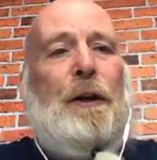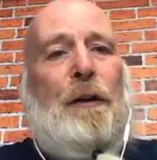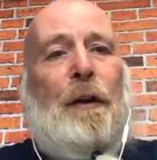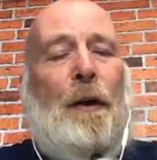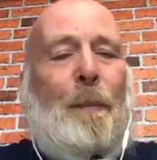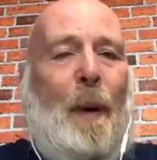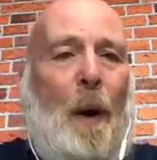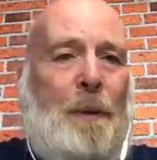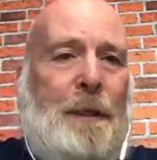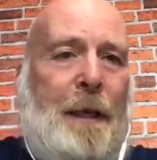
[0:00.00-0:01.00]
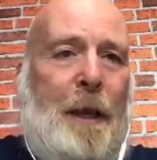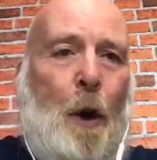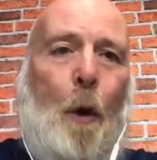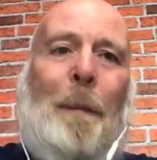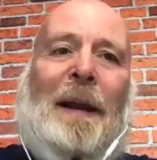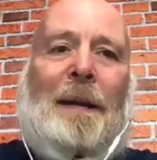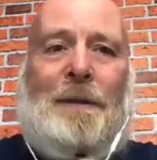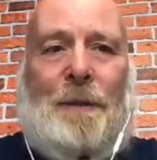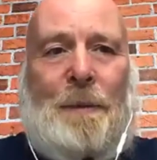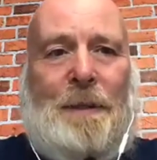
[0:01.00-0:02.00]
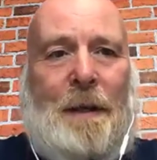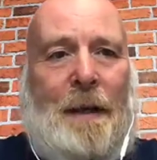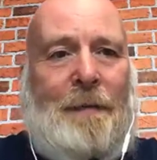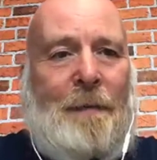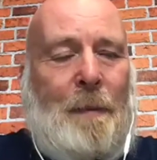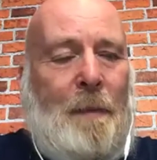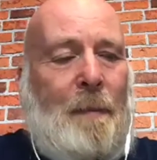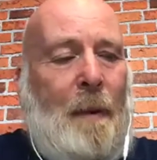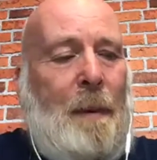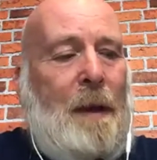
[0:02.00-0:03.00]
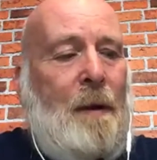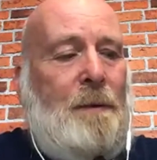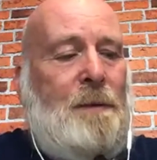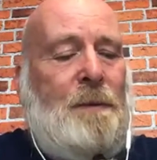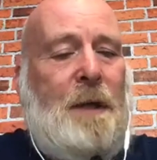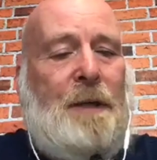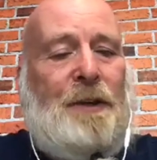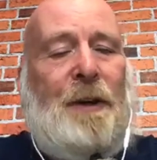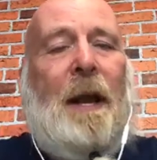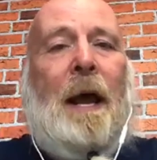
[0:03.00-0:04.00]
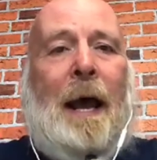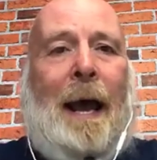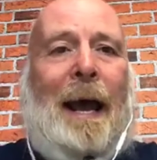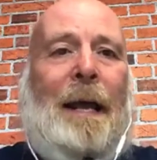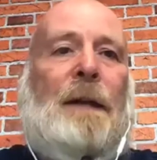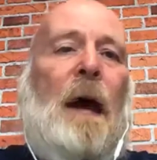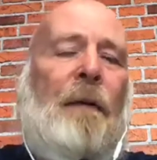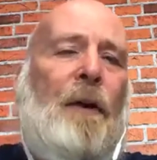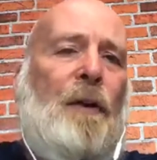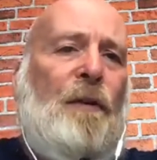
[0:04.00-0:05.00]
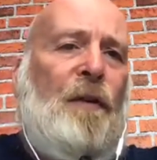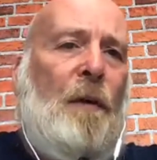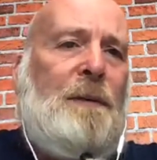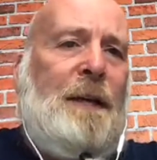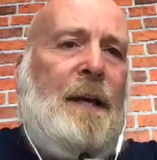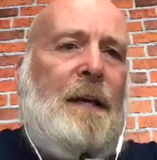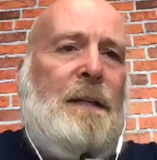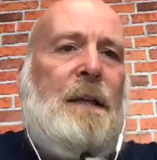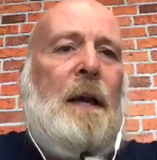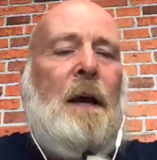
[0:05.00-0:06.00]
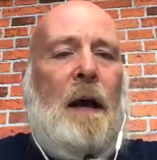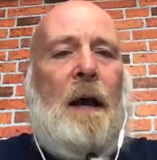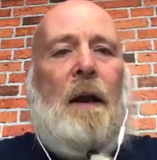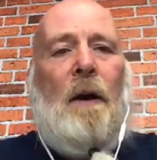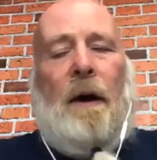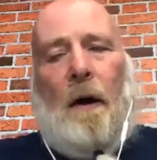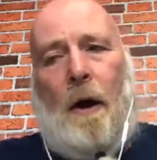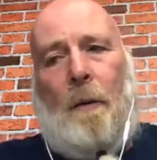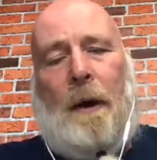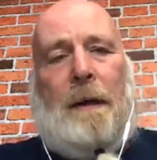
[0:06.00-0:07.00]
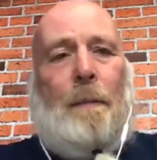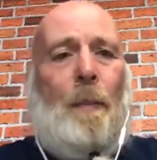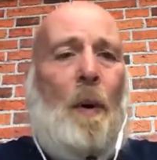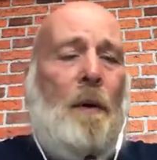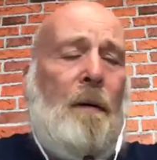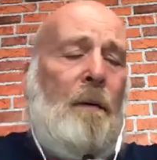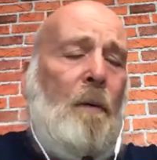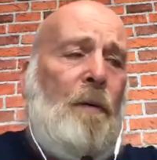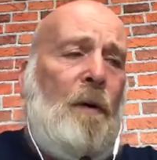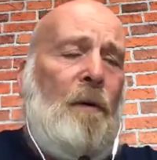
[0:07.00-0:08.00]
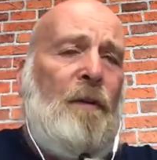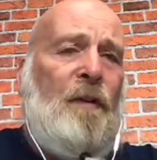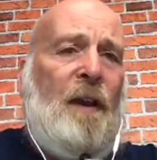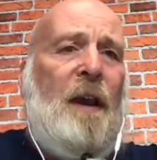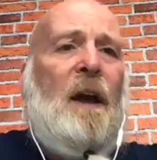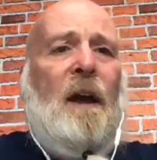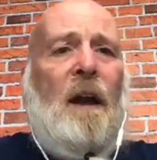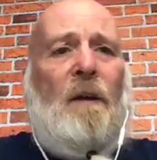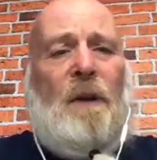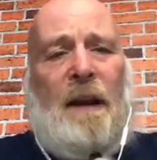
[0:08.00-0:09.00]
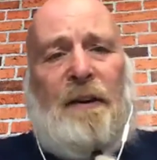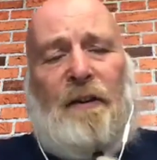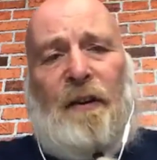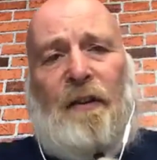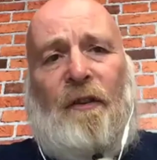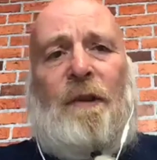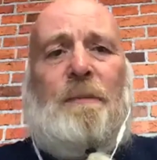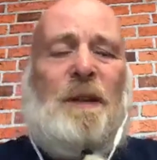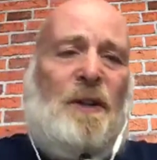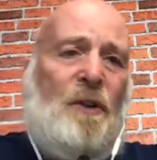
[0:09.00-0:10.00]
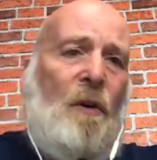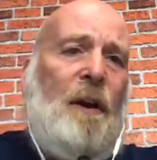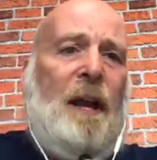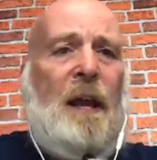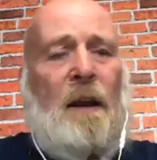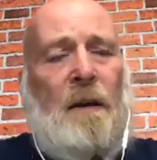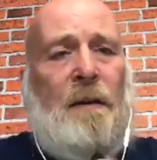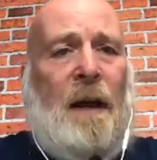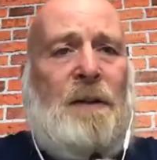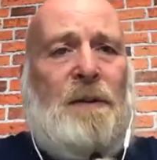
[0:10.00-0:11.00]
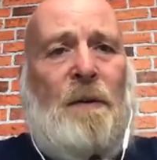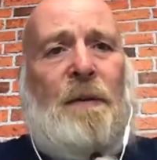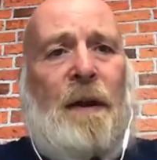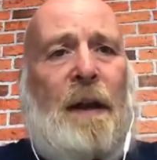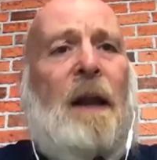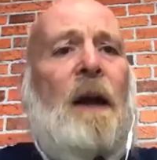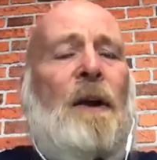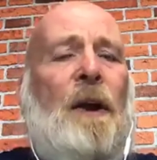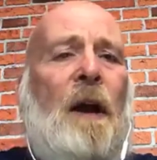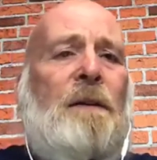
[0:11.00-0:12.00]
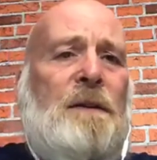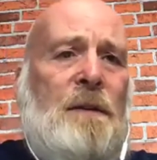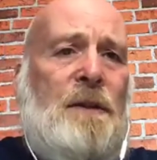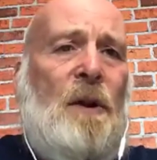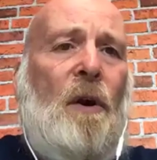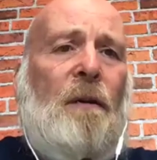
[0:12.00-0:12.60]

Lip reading: third-party comment, should we say, from the public consultation and other consultees like Highway Authority, local interest groups, Historic England, that sort of thing. So there's a